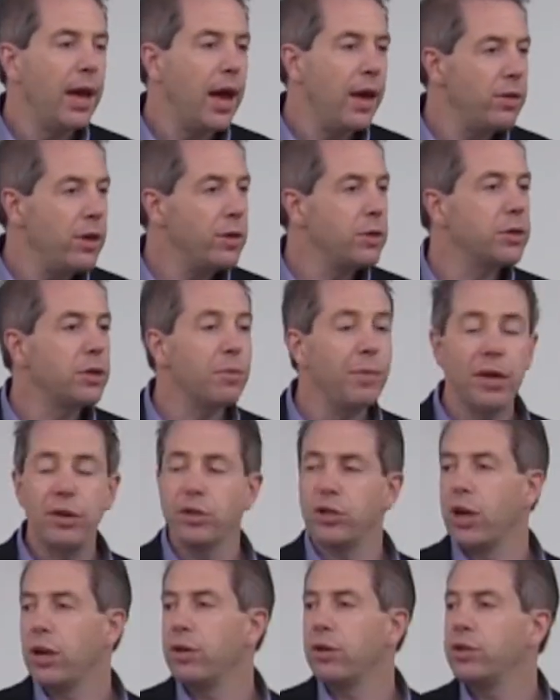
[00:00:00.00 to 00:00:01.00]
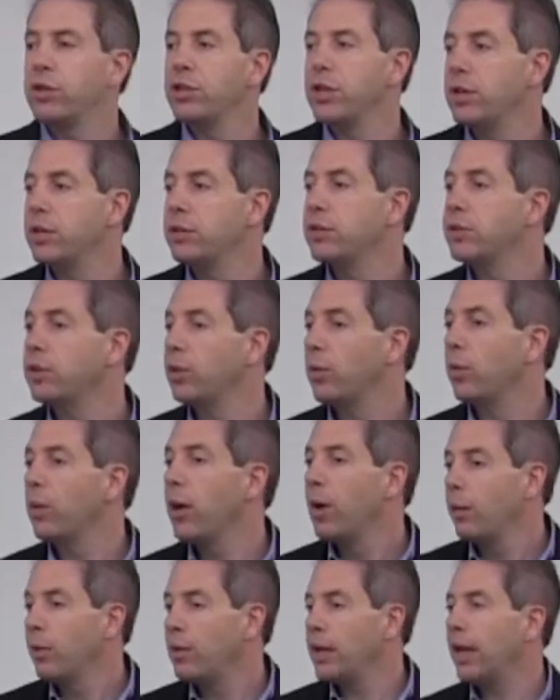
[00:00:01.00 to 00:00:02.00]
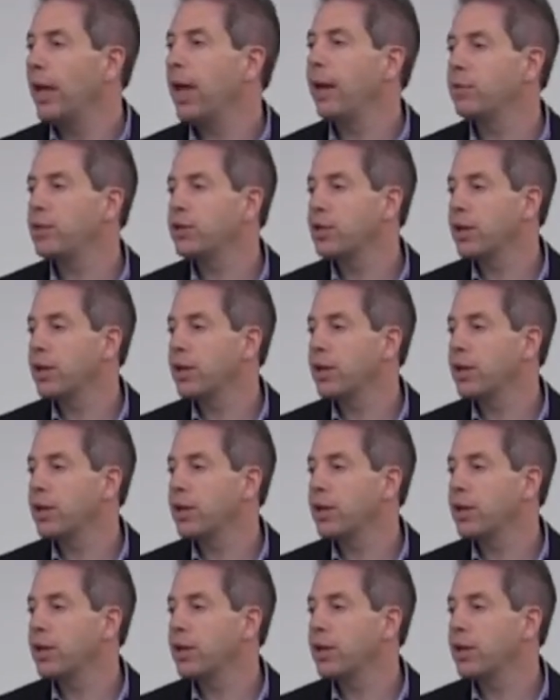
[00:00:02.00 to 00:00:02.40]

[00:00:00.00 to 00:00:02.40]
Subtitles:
And they used to make cheddar cheese, and so when they came to